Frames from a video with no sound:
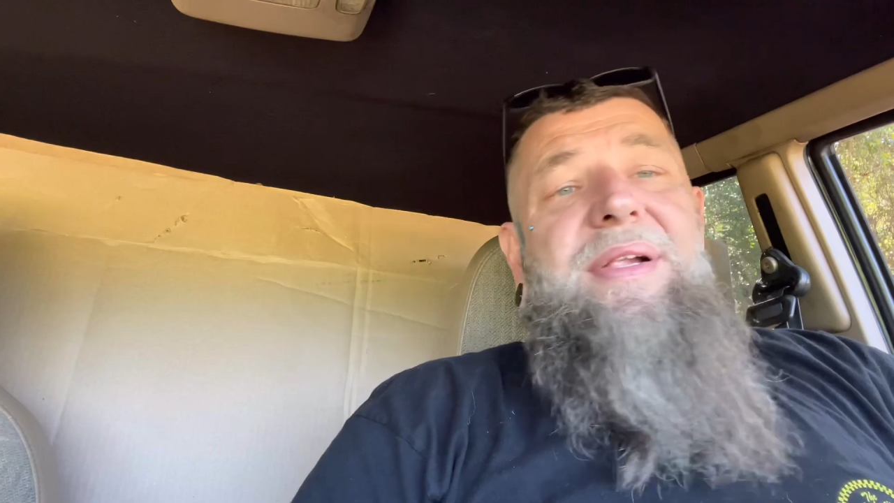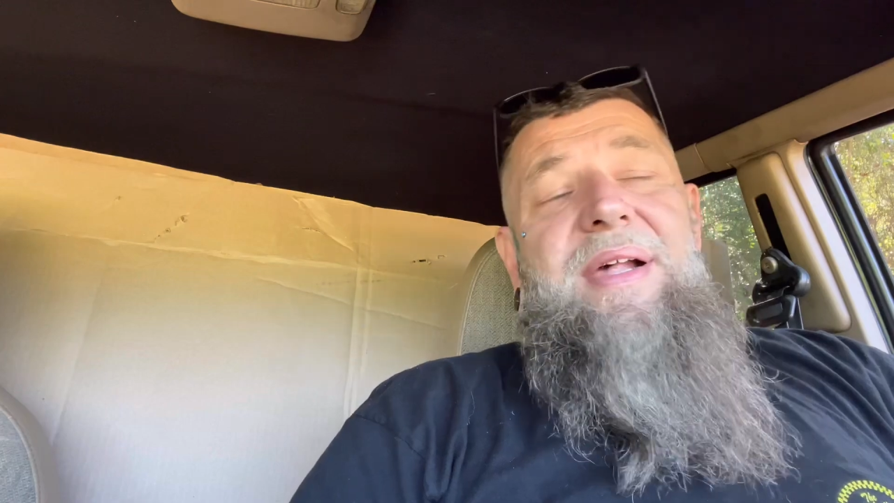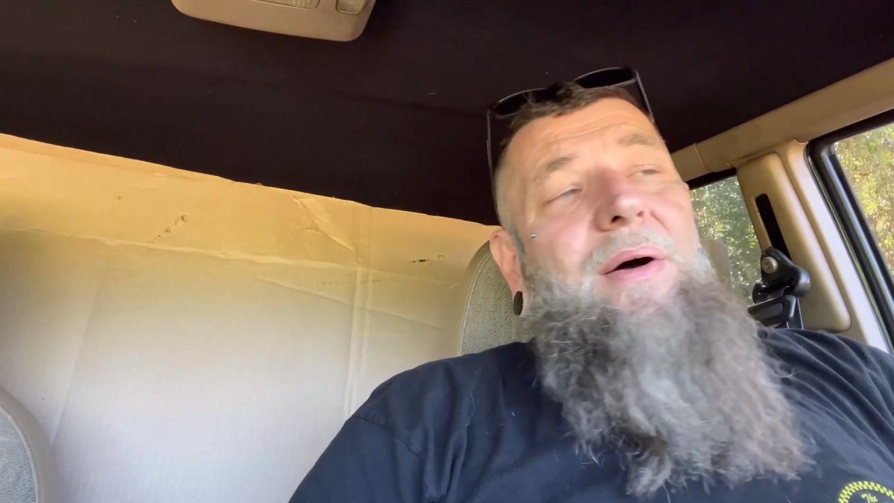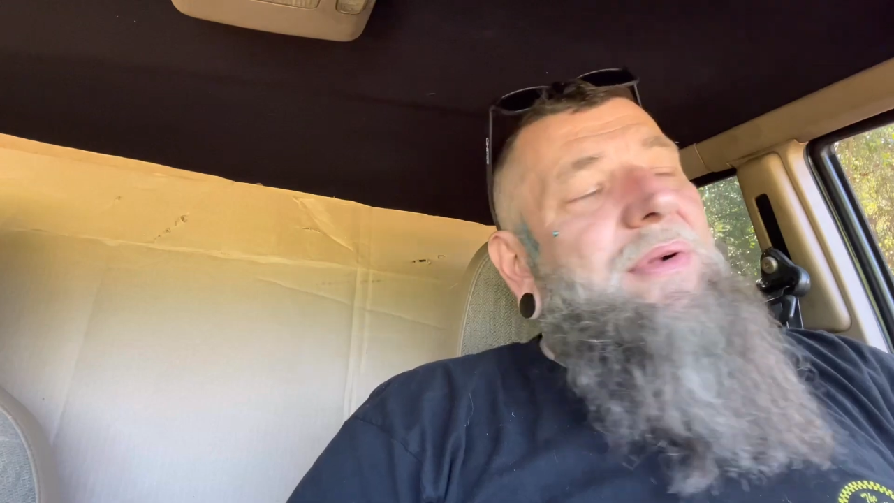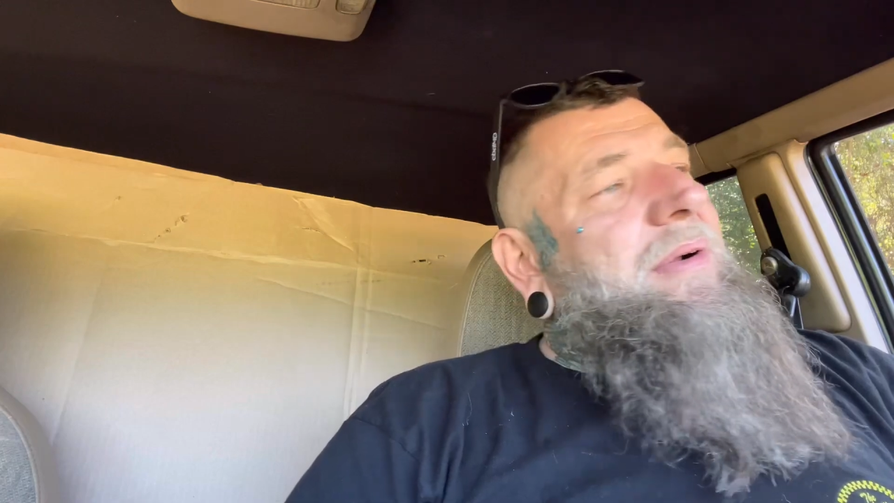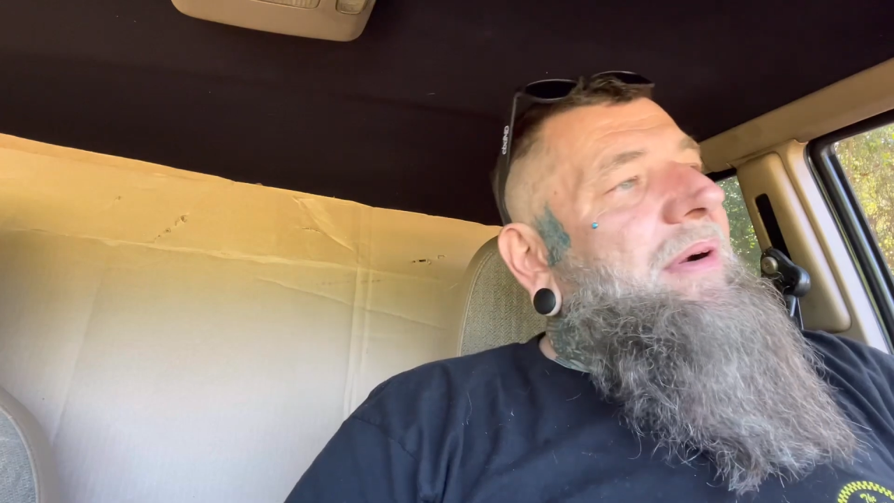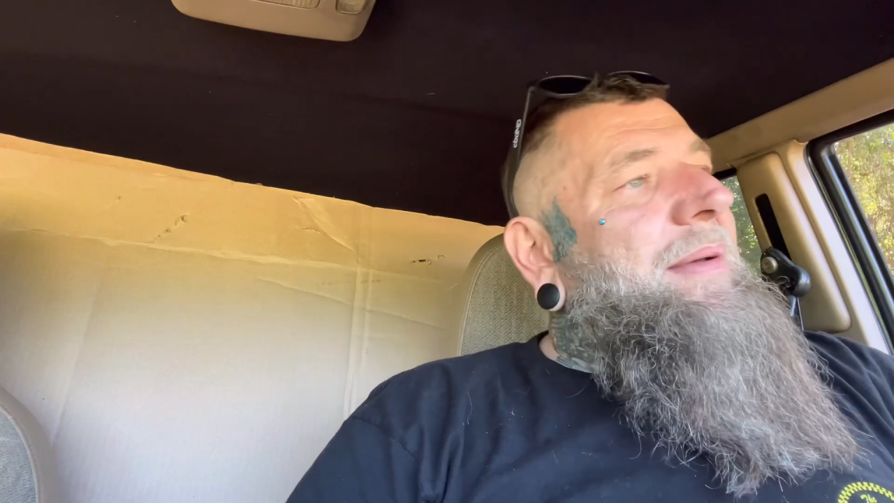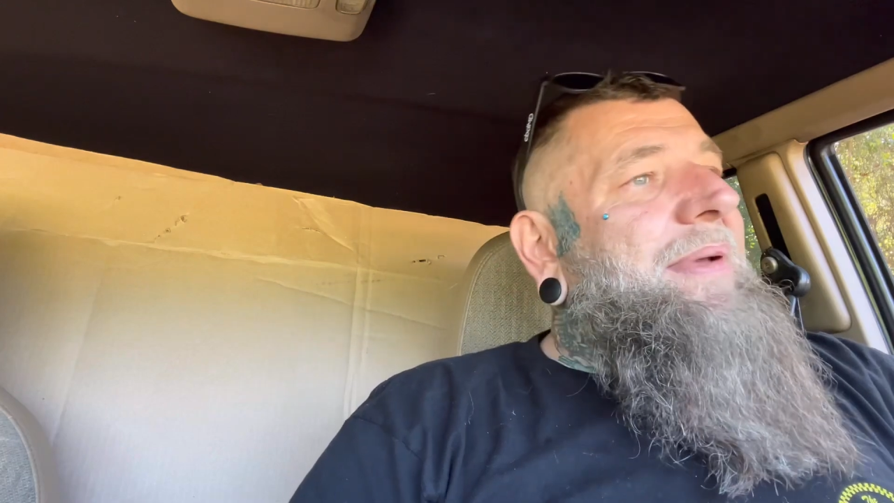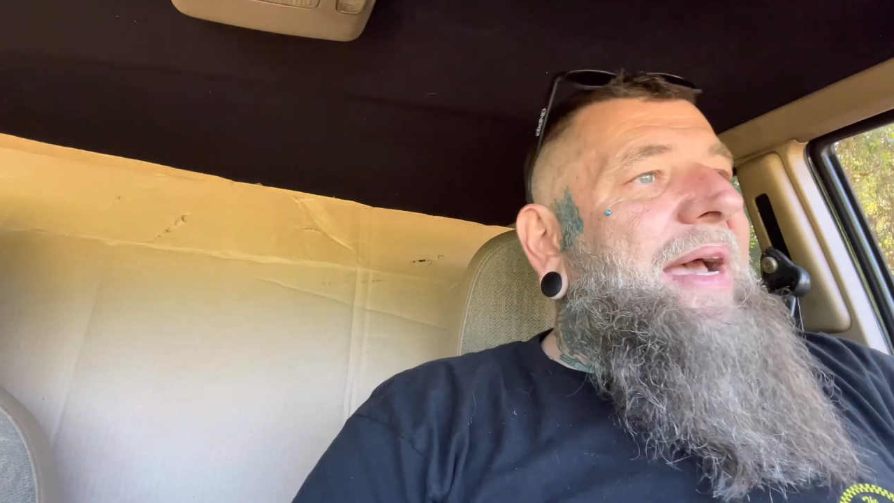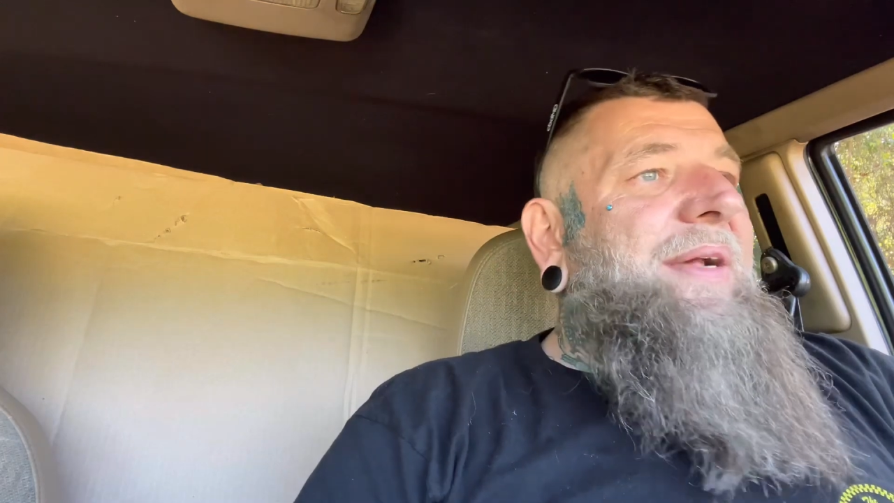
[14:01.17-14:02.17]
cells are in
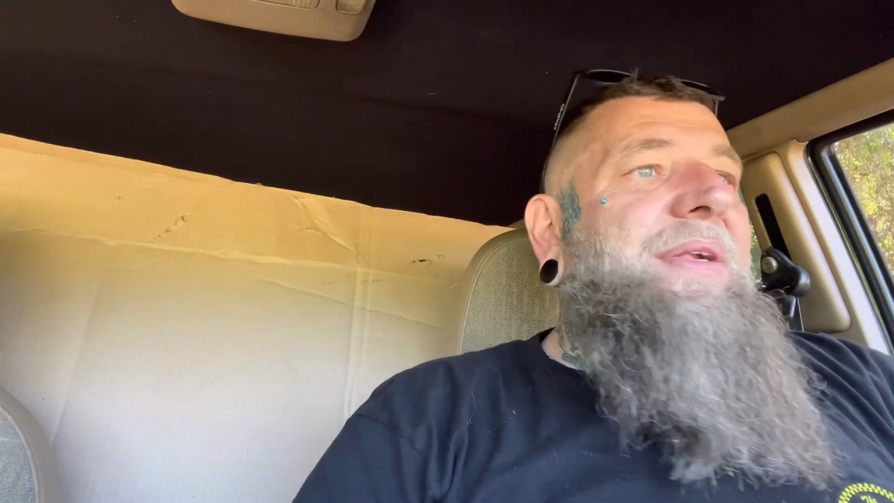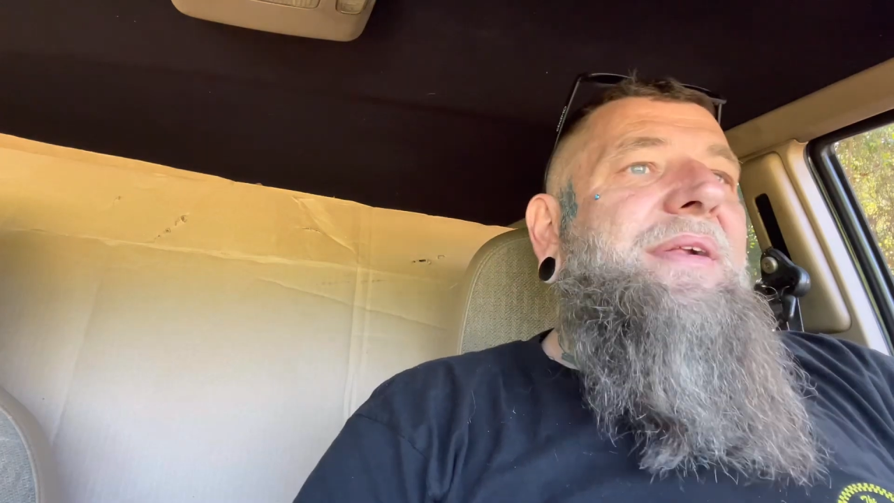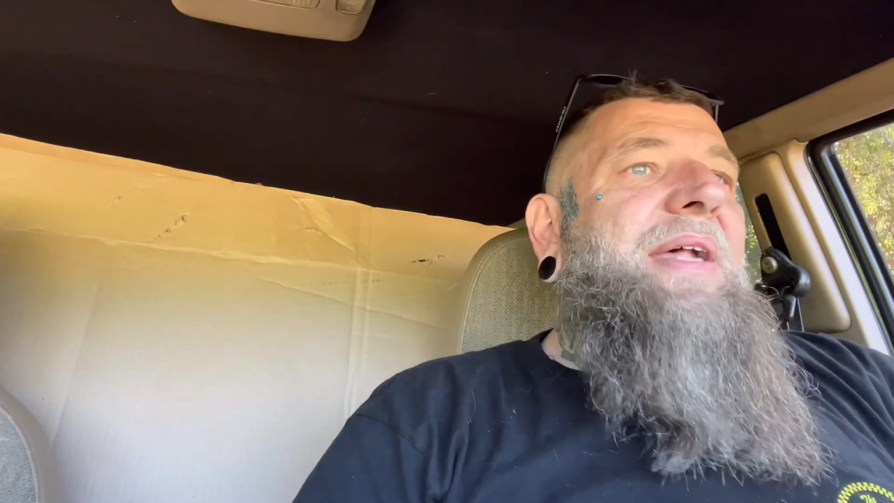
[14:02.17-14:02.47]
them casings.